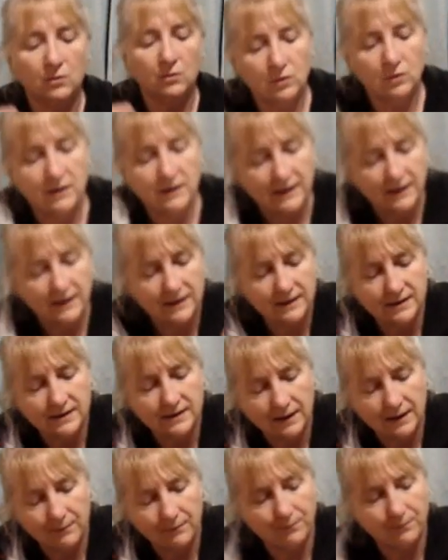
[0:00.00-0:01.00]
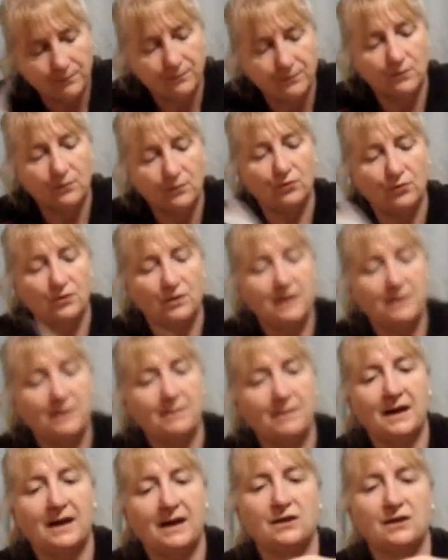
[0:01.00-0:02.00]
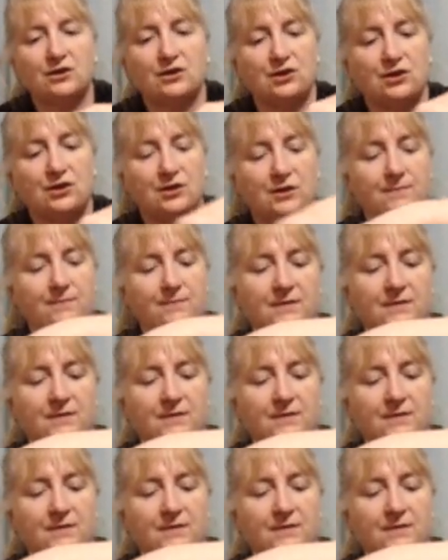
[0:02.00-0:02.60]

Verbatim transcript: will end up pretty much